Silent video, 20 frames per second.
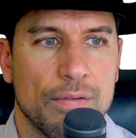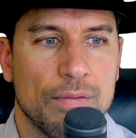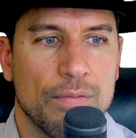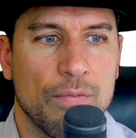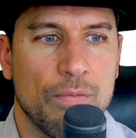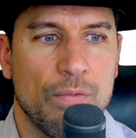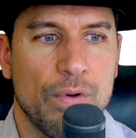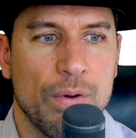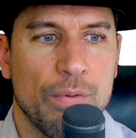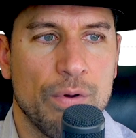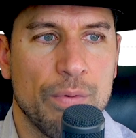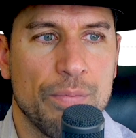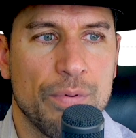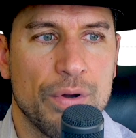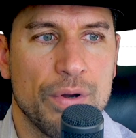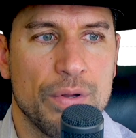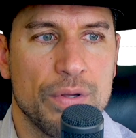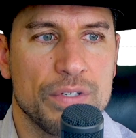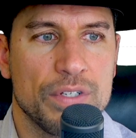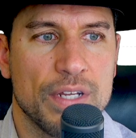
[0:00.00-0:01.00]
We were
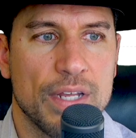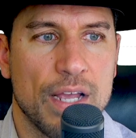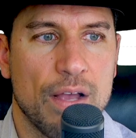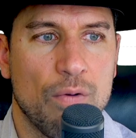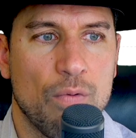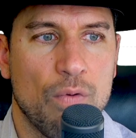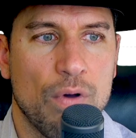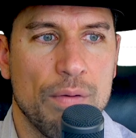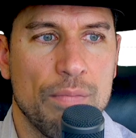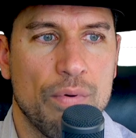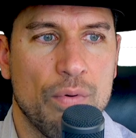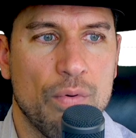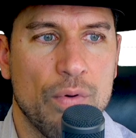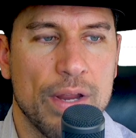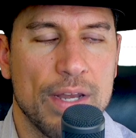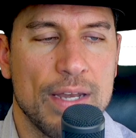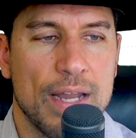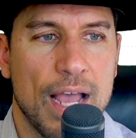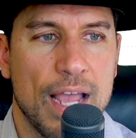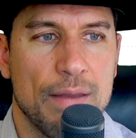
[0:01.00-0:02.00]
producing at
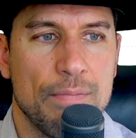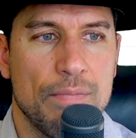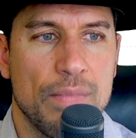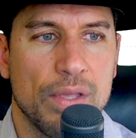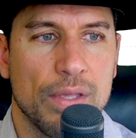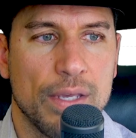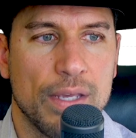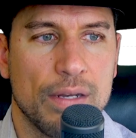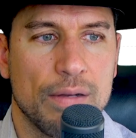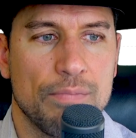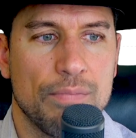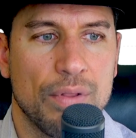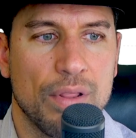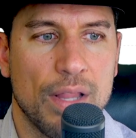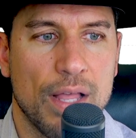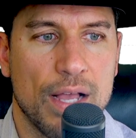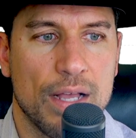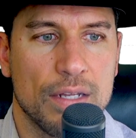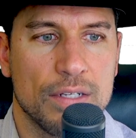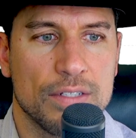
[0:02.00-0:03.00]
1.9 million
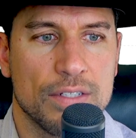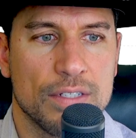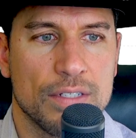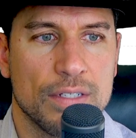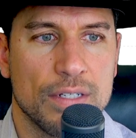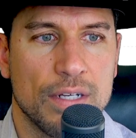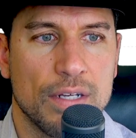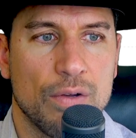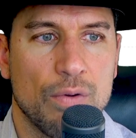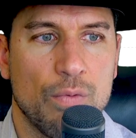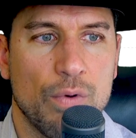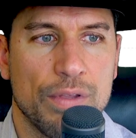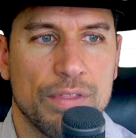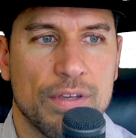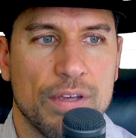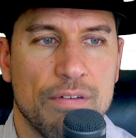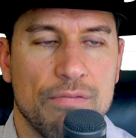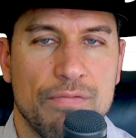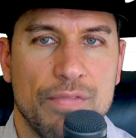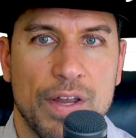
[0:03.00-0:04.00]
plus with
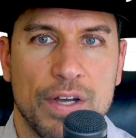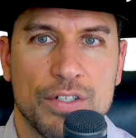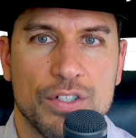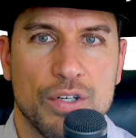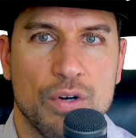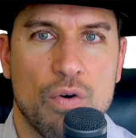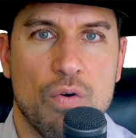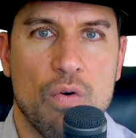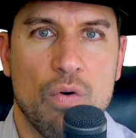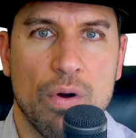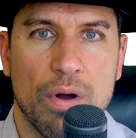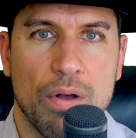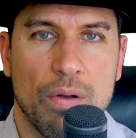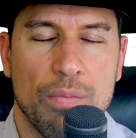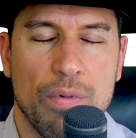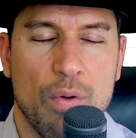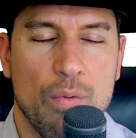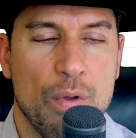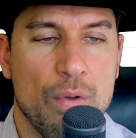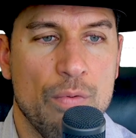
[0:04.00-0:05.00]
conventional oil,
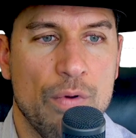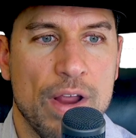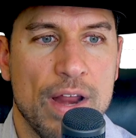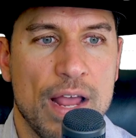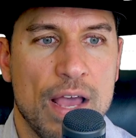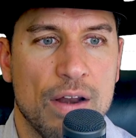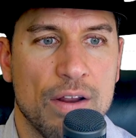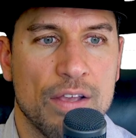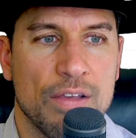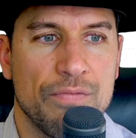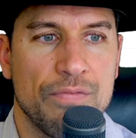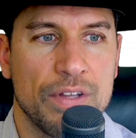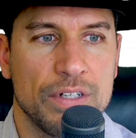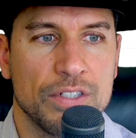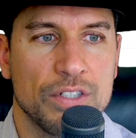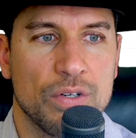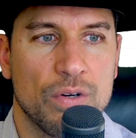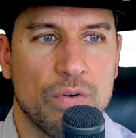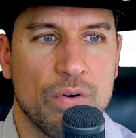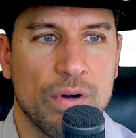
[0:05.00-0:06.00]
but we ran out of
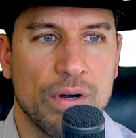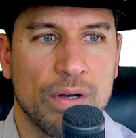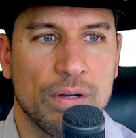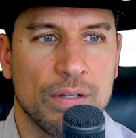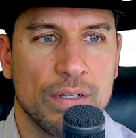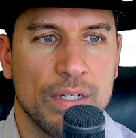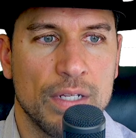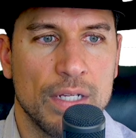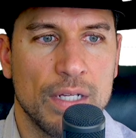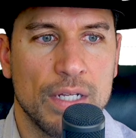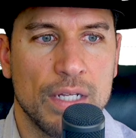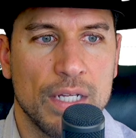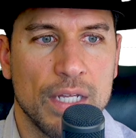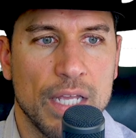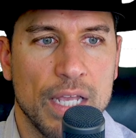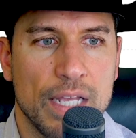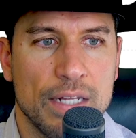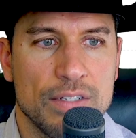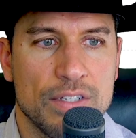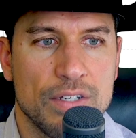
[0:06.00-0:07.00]
conventional oil.
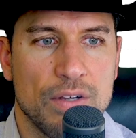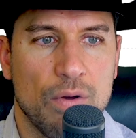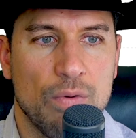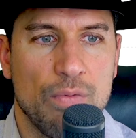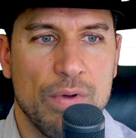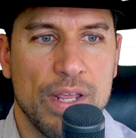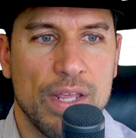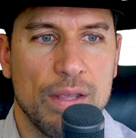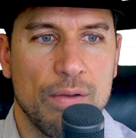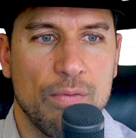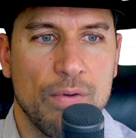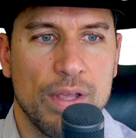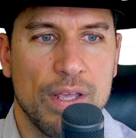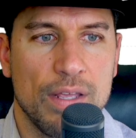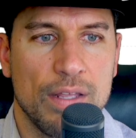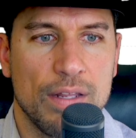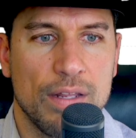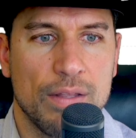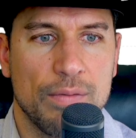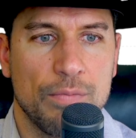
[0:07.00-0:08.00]
And so
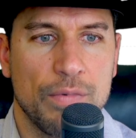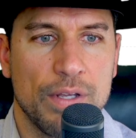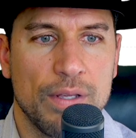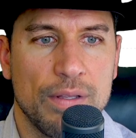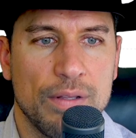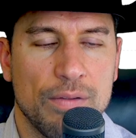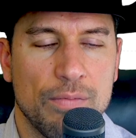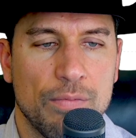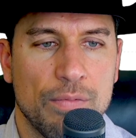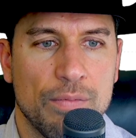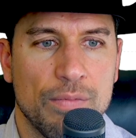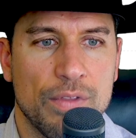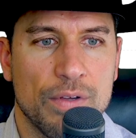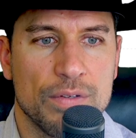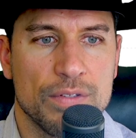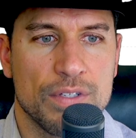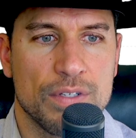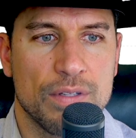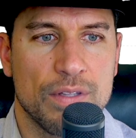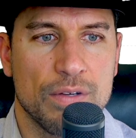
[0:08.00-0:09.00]

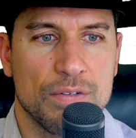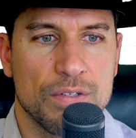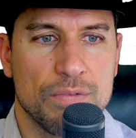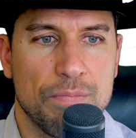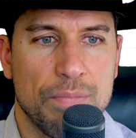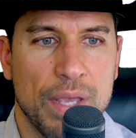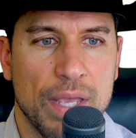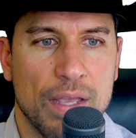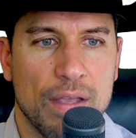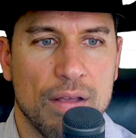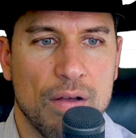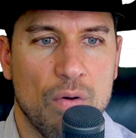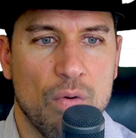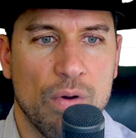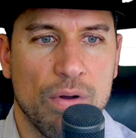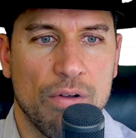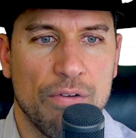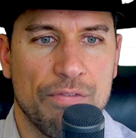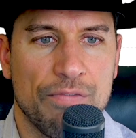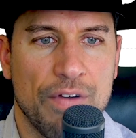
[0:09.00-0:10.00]
those big
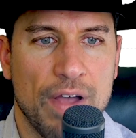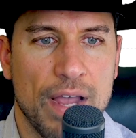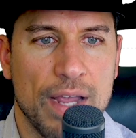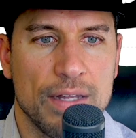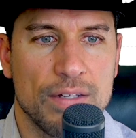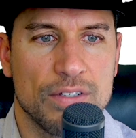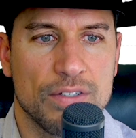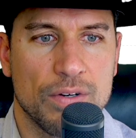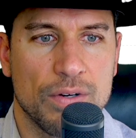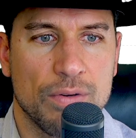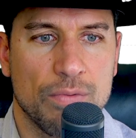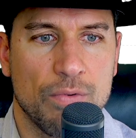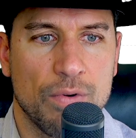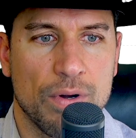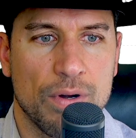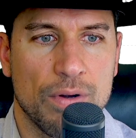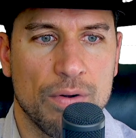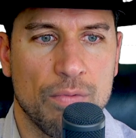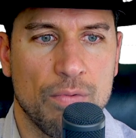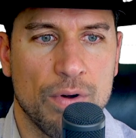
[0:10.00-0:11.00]
oil finds
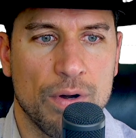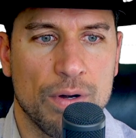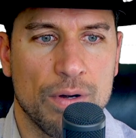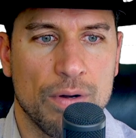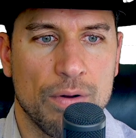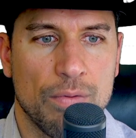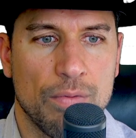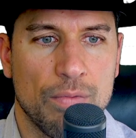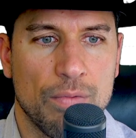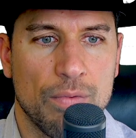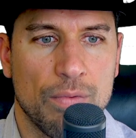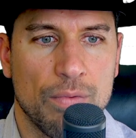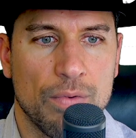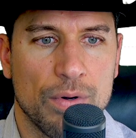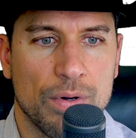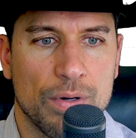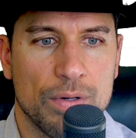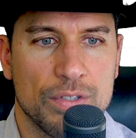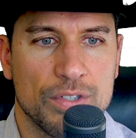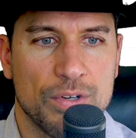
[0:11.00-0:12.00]

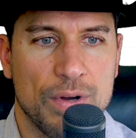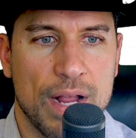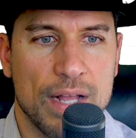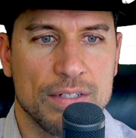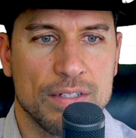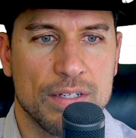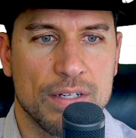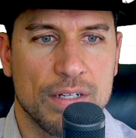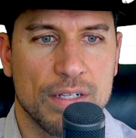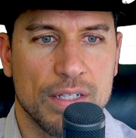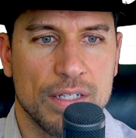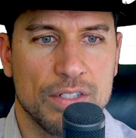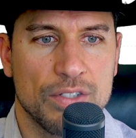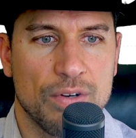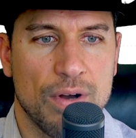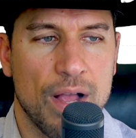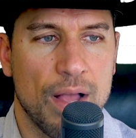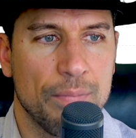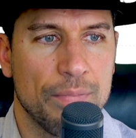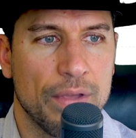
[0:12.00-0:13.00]
were drastically
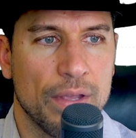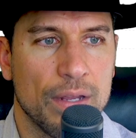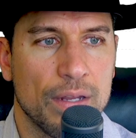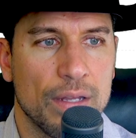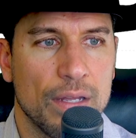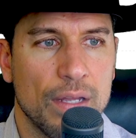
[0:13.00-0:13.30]
dropping